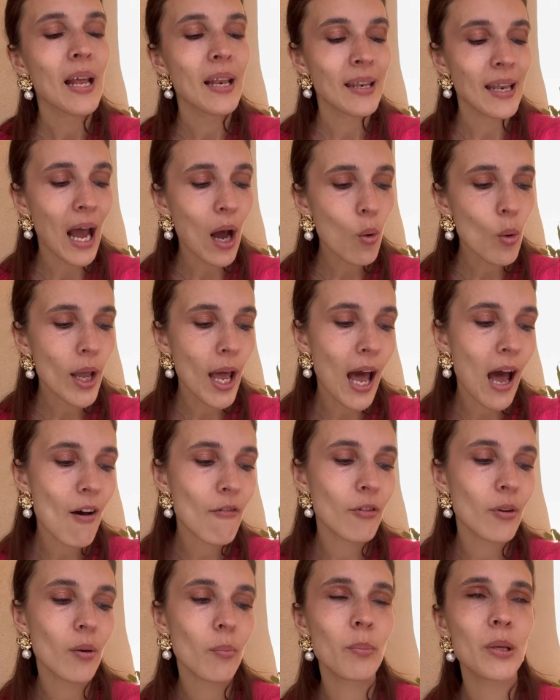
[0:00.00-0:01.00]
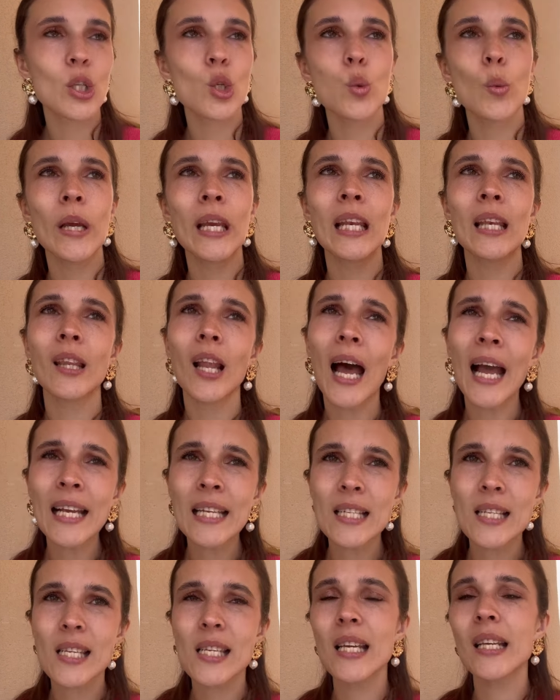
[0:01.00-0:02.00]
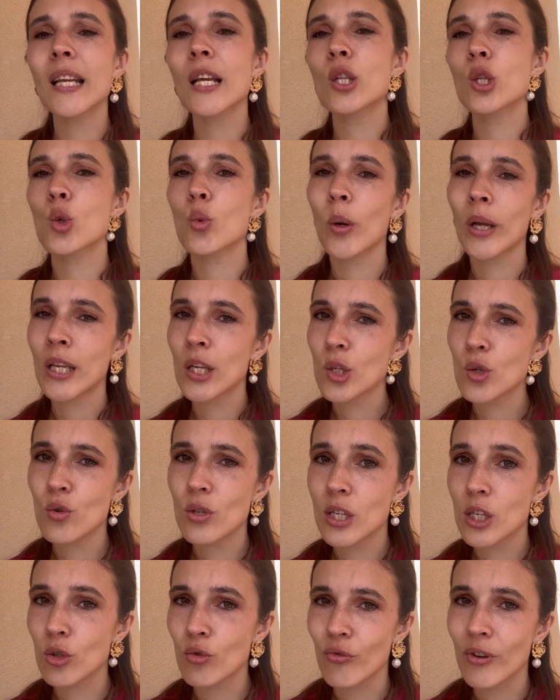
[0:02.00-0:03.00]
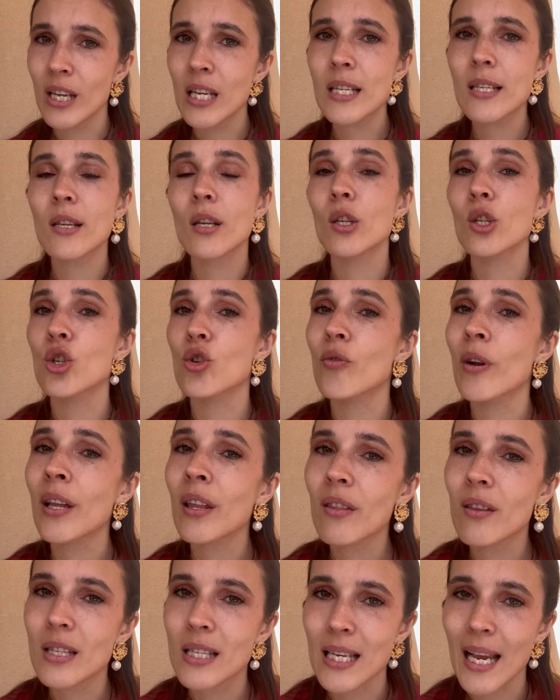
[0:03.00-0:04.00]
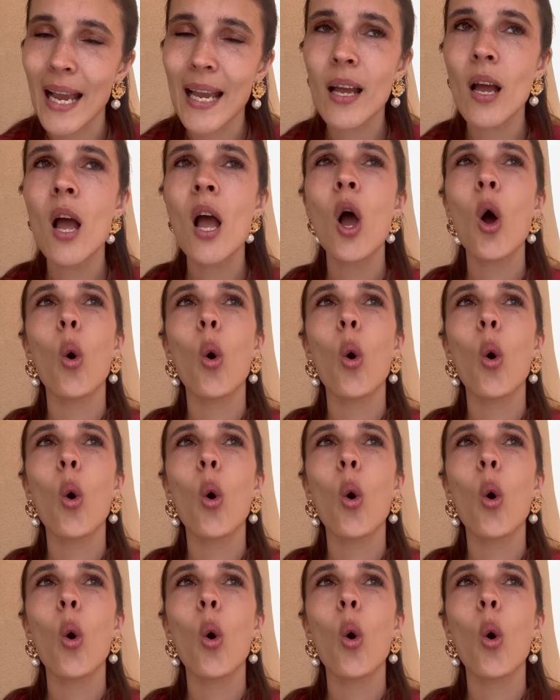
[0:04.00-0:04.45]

Now we have between 19 and 22 degrees during the day.